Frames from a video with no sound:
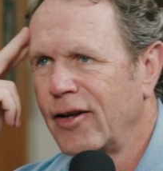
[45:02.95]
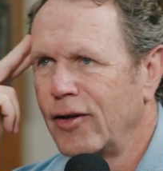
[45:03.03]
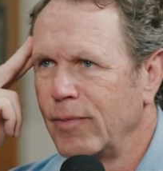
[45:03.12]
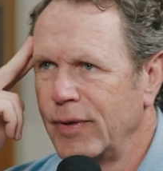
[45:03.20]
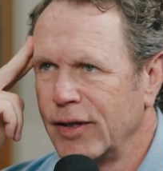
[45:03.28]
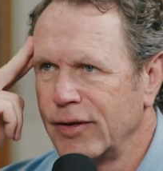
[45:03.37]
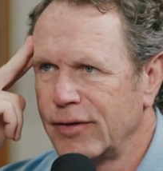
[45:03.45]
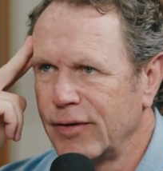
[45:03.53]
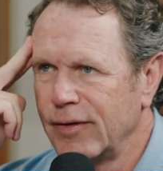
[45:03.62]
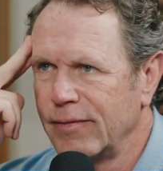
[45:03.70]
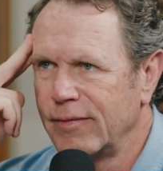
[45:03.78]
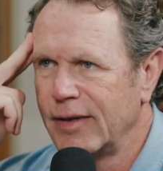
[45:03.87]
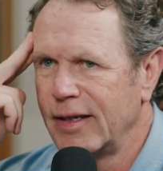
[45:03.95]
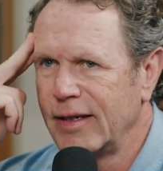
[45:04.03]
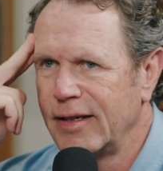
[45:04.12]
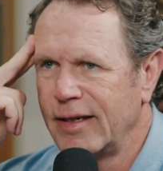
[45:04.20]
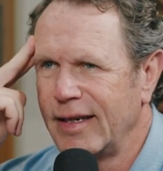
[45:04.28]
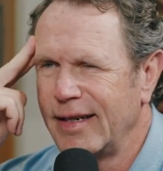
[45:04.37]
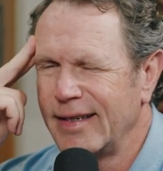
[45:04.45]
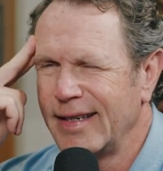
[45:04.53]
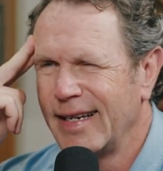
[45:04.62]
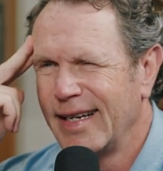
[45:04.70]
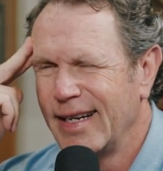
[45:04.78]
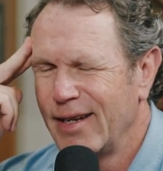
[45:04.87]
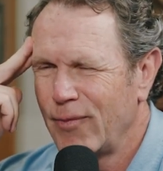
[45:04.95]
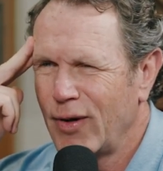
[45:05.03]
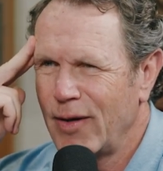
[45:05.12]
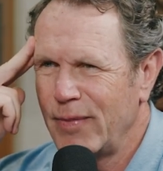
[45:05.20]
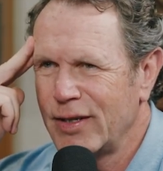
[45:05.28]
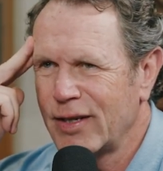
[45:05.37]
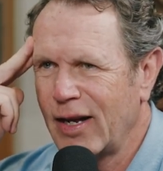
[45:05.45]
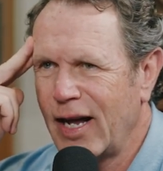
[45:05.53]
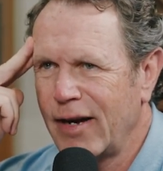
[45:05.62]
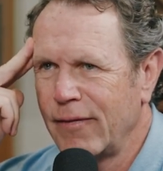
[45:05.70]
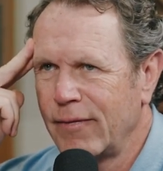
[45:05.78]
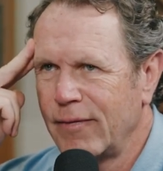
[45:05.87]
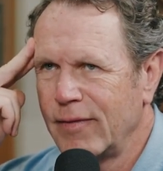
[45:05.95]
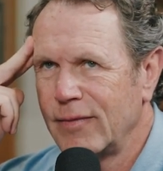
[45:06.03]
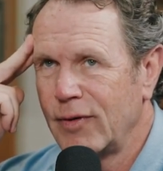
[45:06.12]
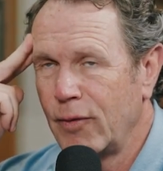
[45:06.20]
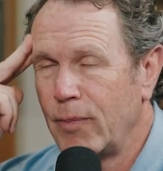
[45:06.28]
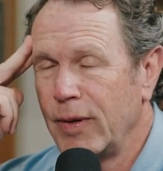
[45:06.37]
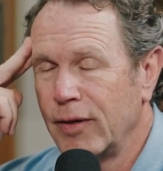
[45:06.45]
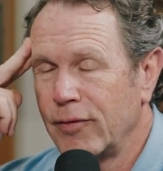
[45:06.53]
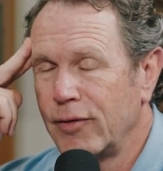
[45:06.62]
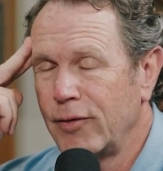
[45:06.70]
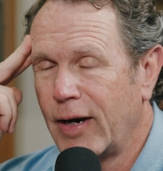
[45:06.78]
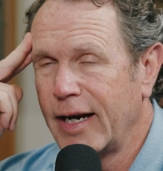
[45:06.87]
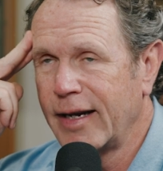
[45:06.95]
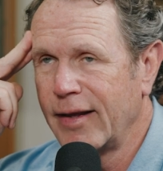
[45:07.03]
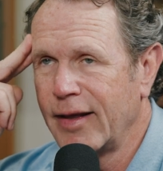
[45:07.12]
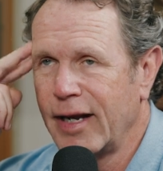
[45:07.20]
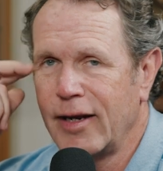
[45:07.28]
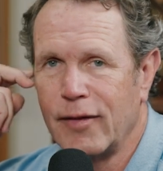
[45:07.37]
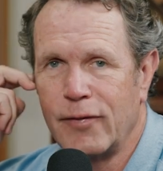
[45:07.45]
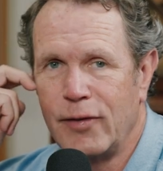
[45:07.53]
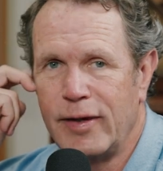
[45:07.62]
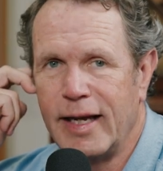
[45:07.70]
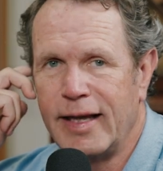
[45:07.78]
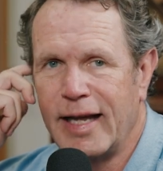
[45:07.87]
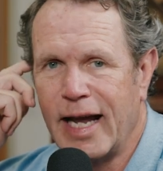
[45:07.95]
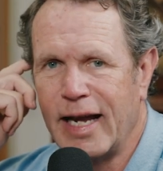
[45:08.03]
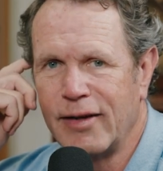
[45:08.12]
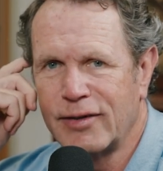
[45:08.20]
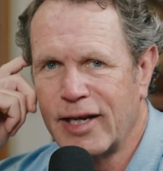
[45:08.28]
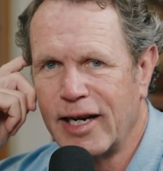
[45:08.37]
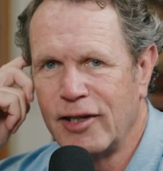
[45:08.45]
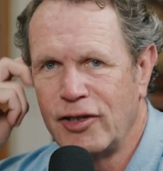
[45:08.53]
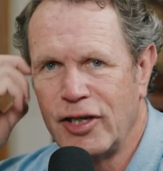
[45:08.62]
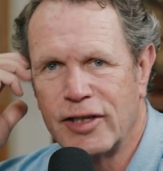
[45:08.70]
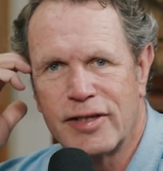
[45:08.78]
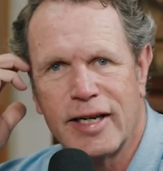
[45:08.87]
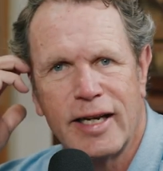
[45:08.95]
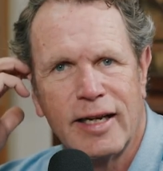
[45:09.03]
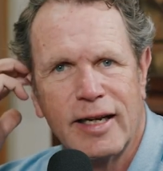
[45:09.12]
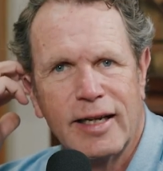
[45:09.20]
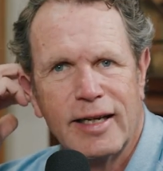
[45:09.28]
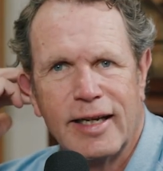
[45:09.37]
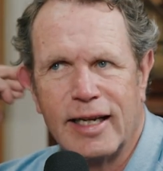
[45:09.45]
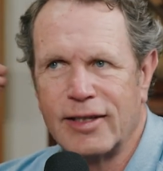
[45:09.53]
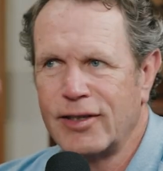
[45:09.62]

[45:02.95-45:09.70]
hull built. Or problem is, a lot of the builder who I can think of who did that is kind of chintzy, and